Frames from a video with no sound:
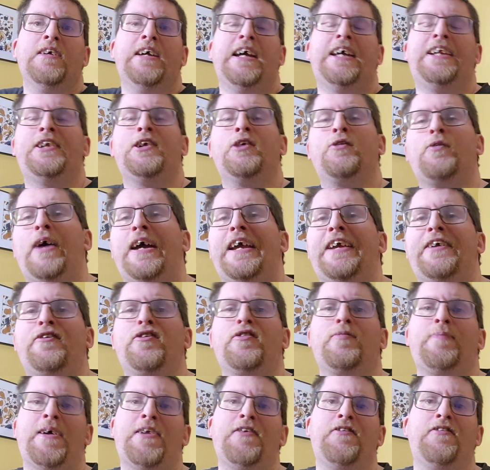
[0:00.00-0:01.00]
they're quite
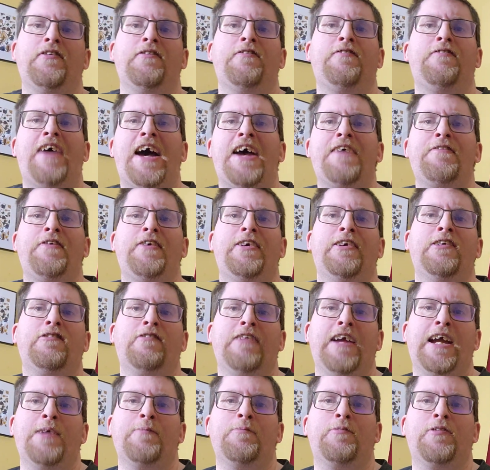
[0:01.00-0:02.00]
expensive. 500
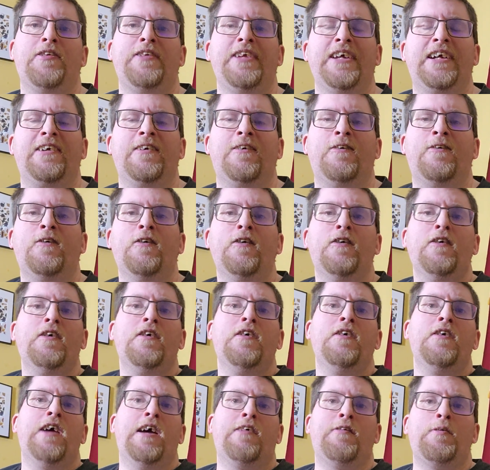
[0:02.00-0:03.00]
grams of nickel,
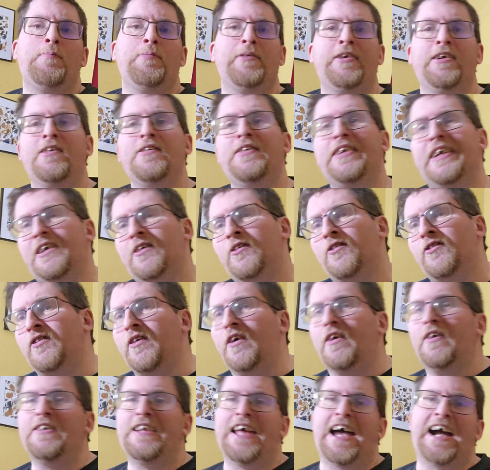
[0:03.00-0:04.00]
of a pure nickel
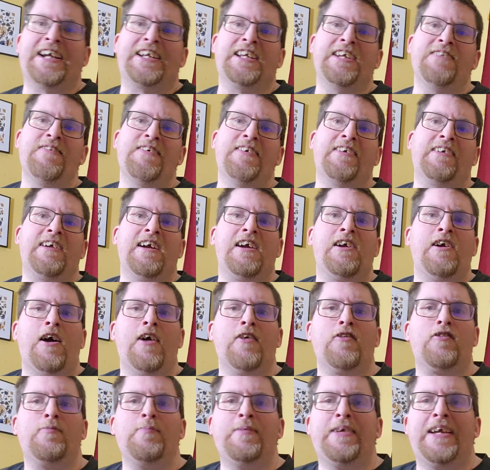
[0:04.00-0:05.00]
salt and activator, could
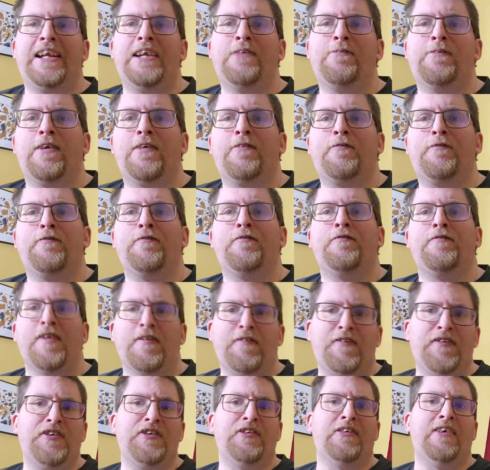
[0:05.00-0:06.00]
cost me anywhere from
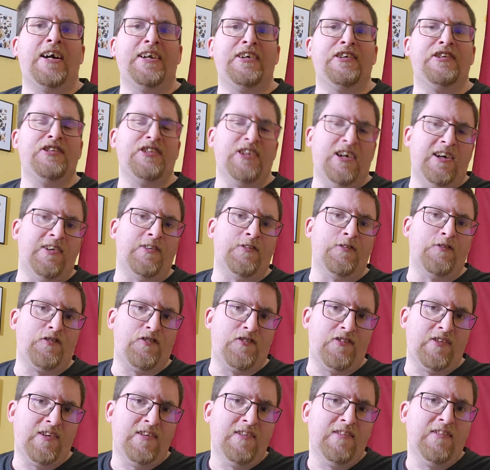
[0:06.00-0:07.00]
$50 to
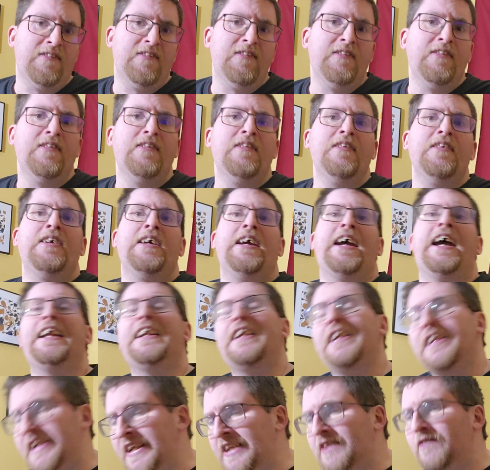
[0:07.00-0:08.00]
$100.
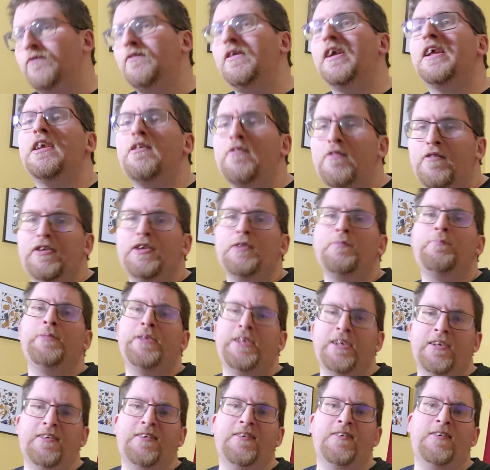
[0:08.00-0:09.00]
And you need really, really
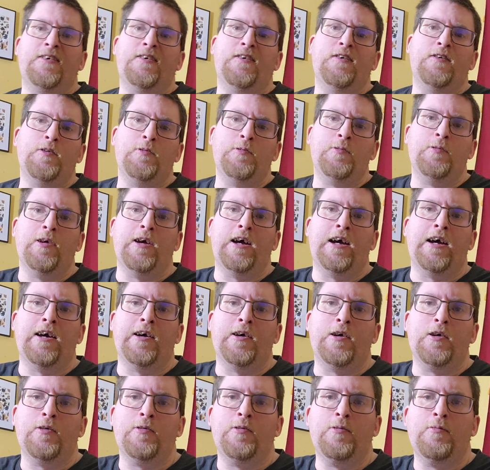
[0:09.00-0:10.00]
pure
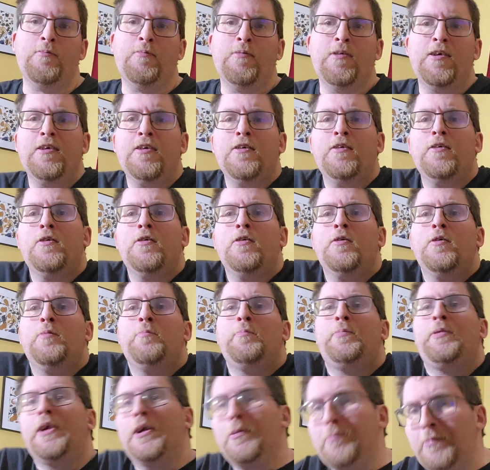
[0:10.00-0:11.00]

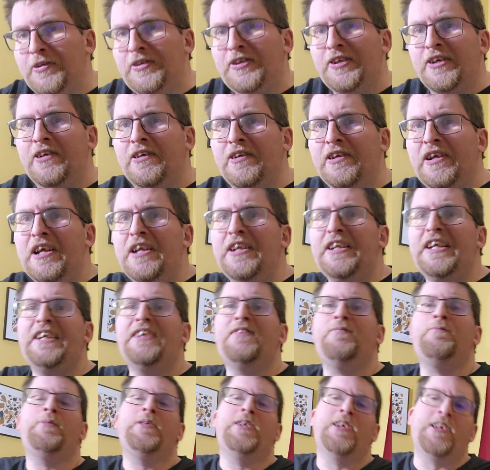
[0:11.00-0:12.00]
pure material. You
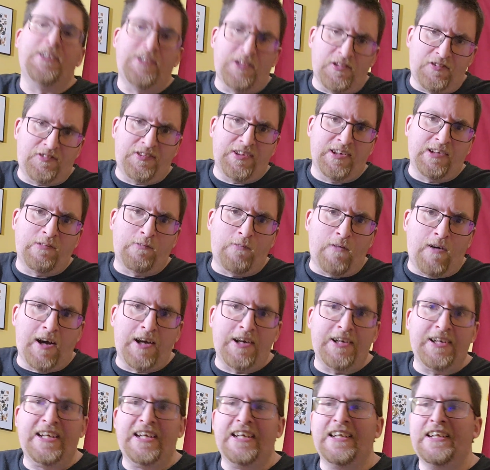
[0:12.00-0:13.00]
need pure distilled
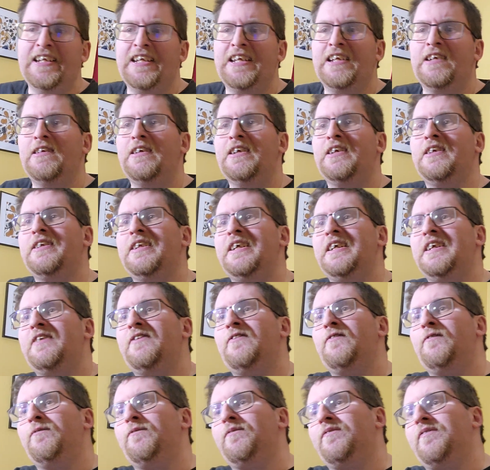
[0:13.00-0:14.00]
water. You need